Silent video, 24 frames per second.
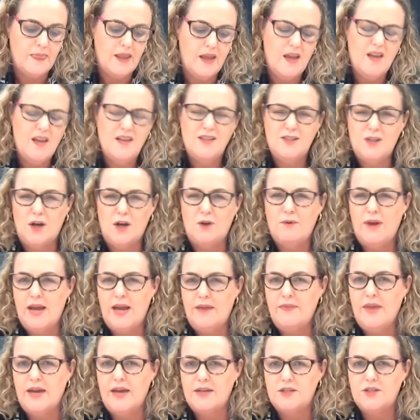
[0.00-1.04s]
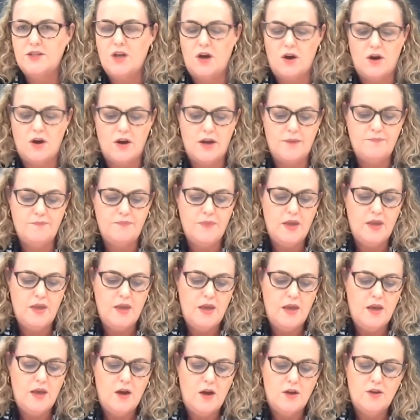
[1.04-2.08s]
So around that time,
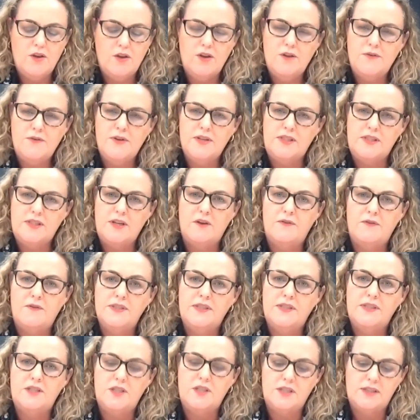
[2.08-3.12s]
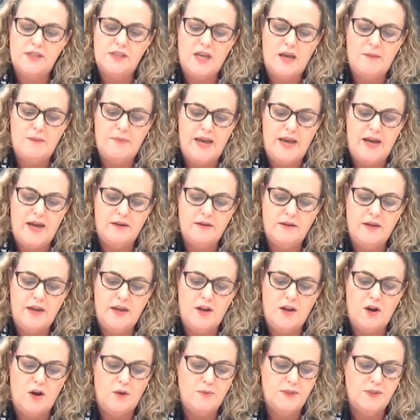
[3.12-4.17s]
university offers had just come out and
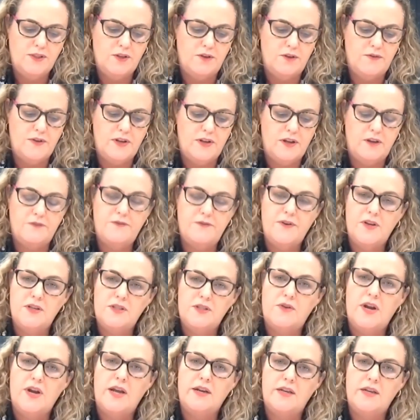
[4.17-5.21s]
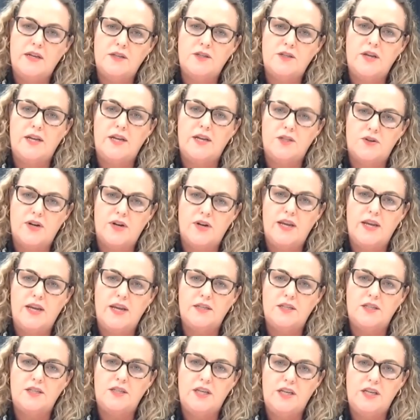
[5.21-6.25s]
I was offered a first round entry
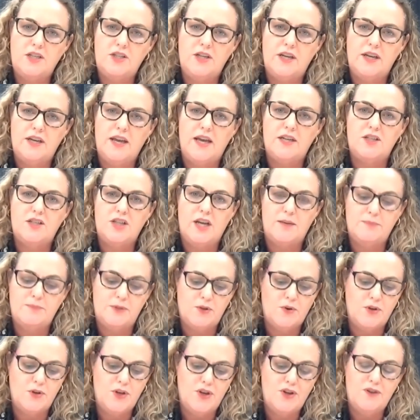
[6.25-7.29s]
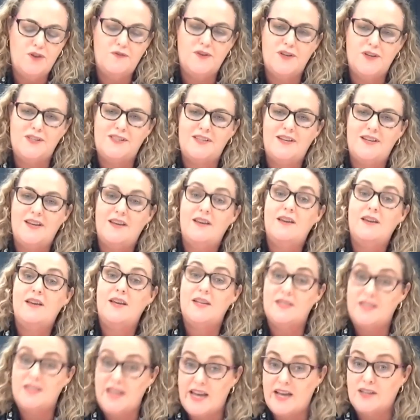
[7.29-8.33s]
into teaching at James Cook University in
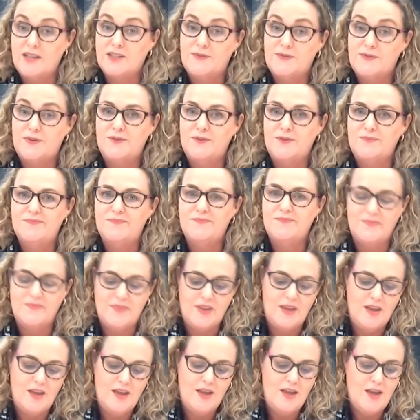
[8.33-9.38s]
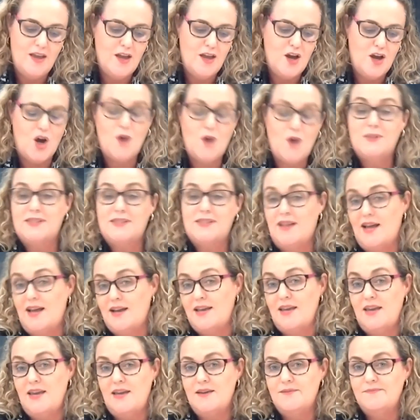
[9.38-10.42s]
Townsville. I was
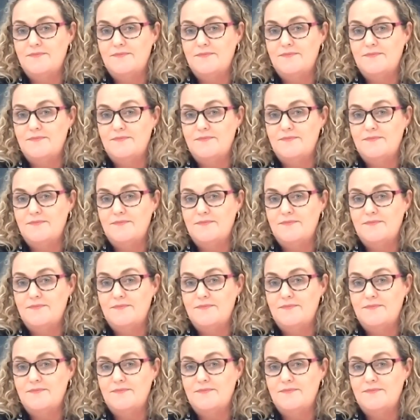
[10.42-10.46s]
lucky.